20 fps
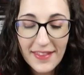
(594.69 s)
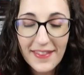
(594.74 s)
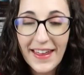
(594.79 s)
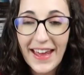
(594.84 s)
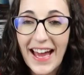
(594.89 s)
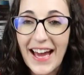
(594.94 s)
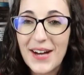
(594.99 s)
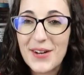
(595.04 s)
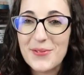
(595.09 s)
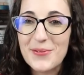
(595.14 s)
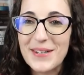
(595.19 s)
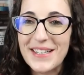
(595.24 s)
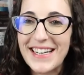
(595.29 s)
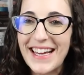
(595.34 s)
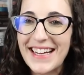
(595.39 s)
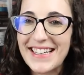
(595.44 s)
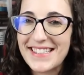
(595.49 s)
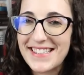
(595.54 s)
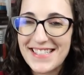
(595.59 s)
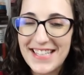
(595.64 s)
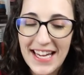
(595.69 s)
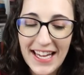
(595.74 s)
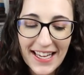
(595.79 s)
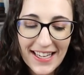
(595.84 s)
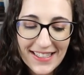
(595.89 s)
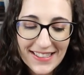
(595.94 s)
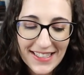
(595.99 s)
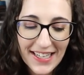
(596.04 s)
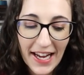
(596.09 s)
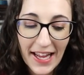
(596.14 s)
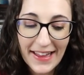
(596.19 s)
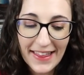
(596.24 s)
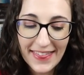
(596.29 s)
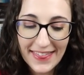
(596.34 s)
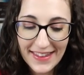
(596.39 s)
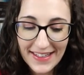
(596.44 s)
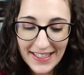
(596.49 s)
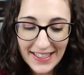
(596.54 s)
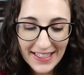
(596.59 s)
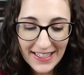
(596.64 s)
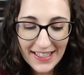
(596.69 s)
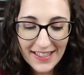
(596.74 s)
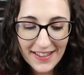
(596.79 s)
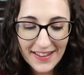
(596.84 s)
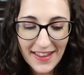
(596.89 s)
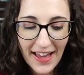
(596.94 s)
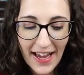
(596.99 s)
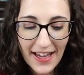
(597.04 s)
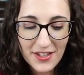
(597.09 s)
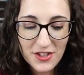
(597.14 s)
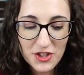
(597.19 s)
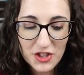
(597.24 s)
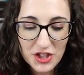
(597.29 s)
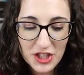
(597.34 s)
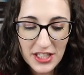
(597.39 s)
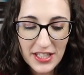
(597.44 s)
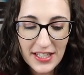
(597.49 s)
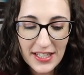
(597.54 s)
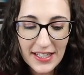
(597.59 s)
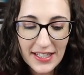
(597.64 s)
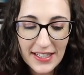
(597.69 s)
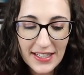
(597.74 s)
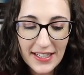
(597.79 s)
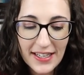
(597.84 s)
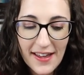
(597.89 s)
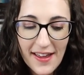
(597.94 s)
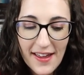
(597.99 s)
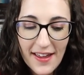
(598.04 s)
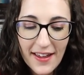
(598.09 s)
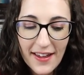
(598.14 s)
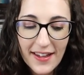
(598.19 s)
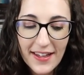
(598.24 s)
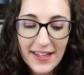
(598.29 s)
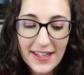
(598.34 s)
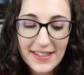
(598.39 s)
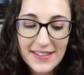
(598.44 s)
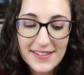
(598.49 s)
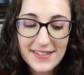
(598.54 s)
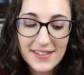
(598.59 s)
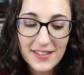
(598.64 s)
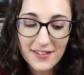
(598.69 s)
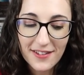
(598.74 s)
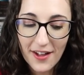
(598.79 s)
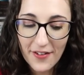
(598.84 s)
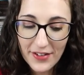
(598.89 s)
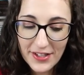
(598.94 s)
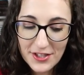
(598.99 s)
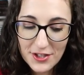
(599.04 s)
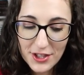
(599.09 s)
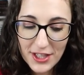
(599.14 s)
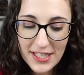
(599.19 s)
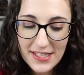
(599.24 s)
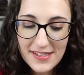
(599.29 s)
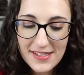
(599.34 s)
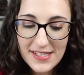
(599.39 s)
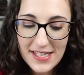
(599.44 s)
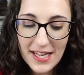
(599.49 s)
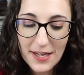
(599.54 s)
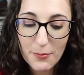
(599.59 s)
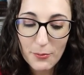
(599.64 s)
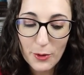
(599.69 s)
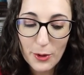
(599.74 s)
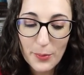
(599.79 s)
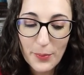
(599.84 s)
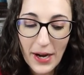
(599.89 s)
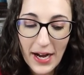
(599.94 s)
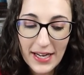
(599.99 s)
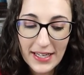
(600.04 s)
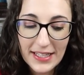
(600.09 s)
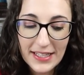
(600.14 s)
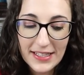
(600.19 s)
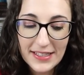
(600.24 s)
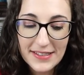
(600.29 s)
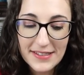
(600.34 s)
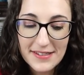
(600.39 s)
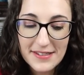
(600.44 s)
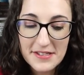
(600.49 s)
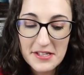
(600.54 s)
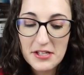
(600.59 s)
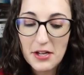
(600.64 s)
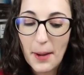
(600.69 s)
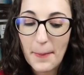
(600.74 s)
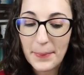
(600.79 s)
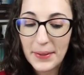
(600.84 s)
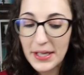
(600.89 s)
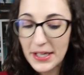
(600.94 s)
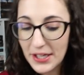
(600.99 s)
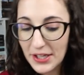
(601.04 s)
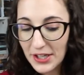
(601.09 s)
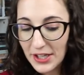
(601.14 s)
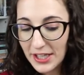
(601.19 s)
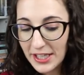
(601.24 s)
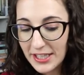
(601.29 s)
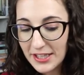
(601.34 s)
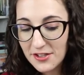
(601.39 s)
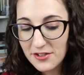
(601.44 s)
They had a one-night stand, and I think that she is the love interest and more bodies appear.